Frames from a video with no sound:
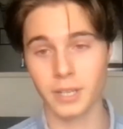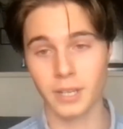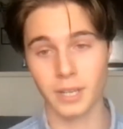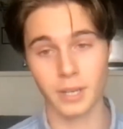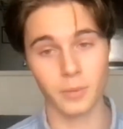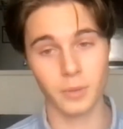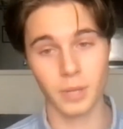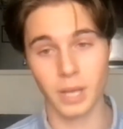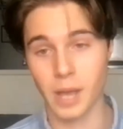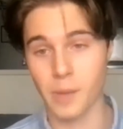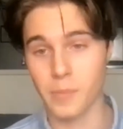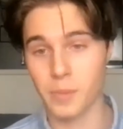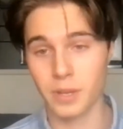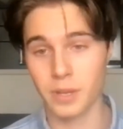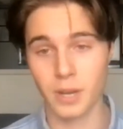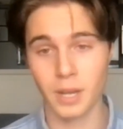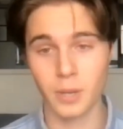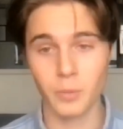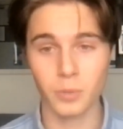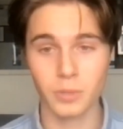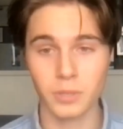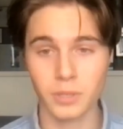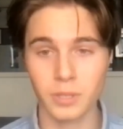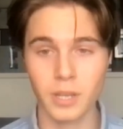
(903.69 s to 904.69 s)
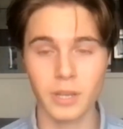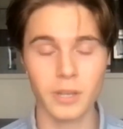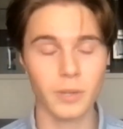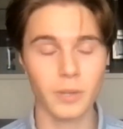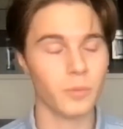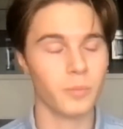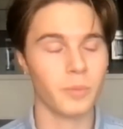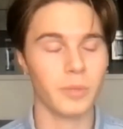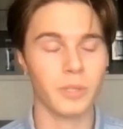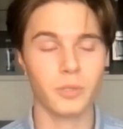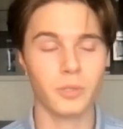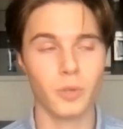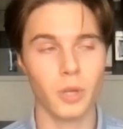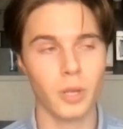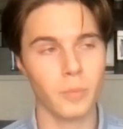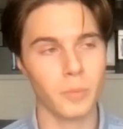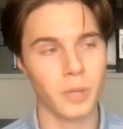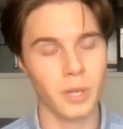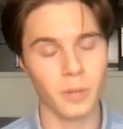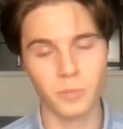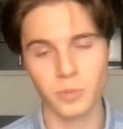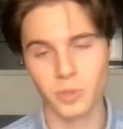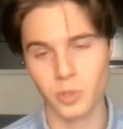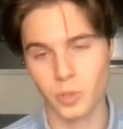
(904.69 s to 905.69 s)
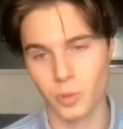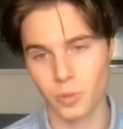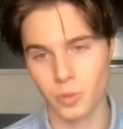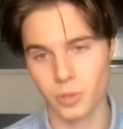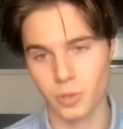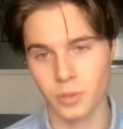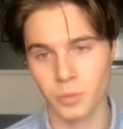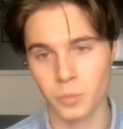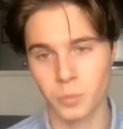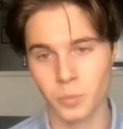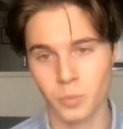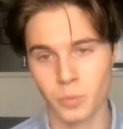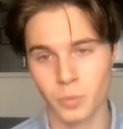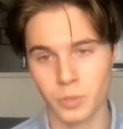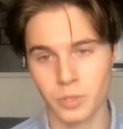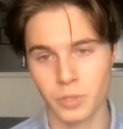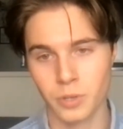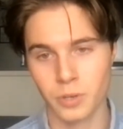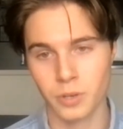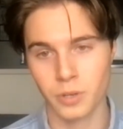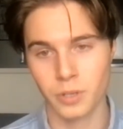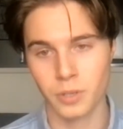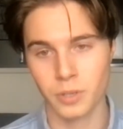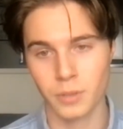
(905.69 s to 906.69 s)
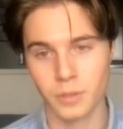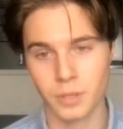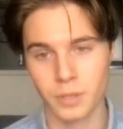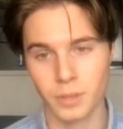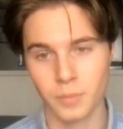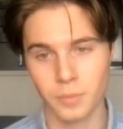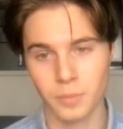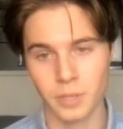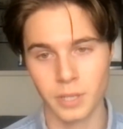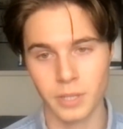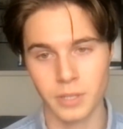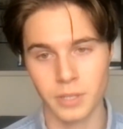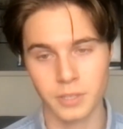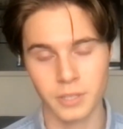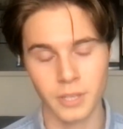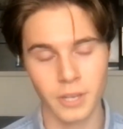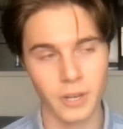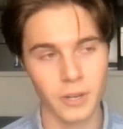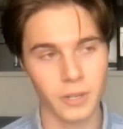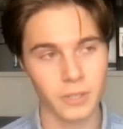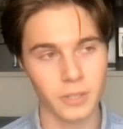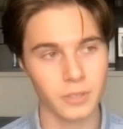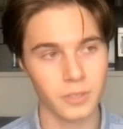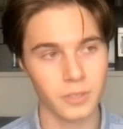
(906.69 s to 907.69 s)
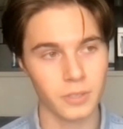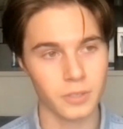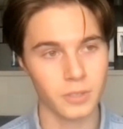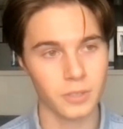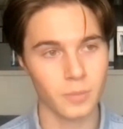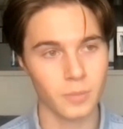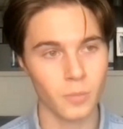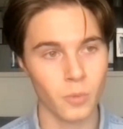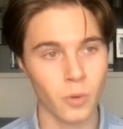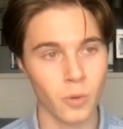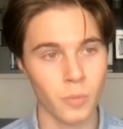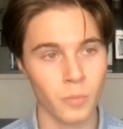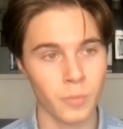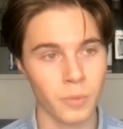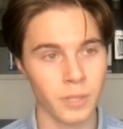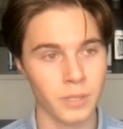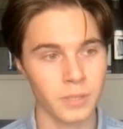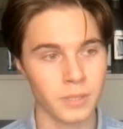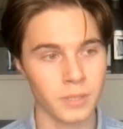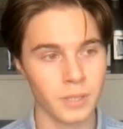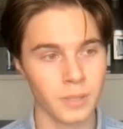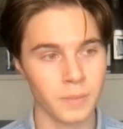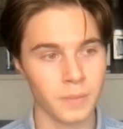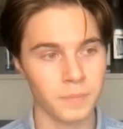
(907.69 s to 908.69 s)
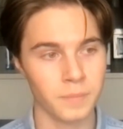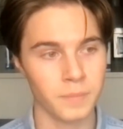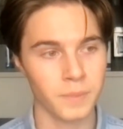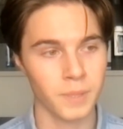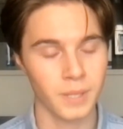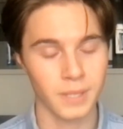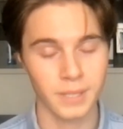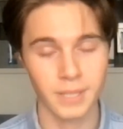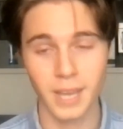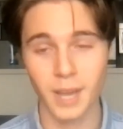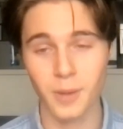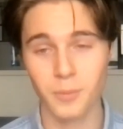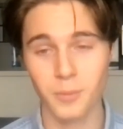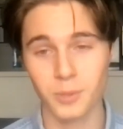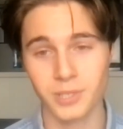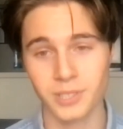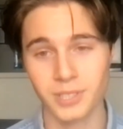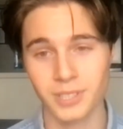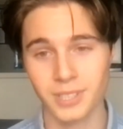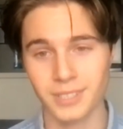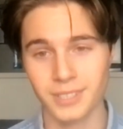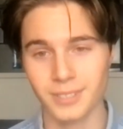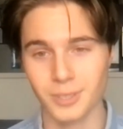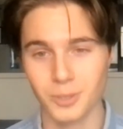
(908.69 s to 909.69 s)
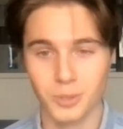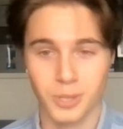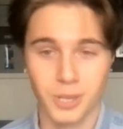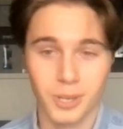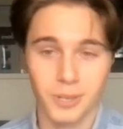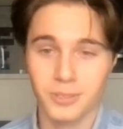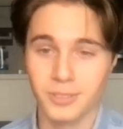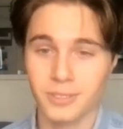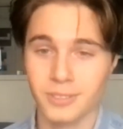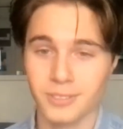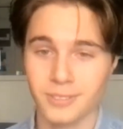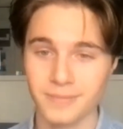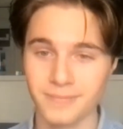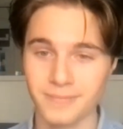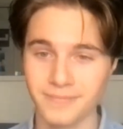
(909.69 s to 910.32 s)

I mean, I would it would be a dream come true to return and play this character some more. But yeah, we'll see. Who knows?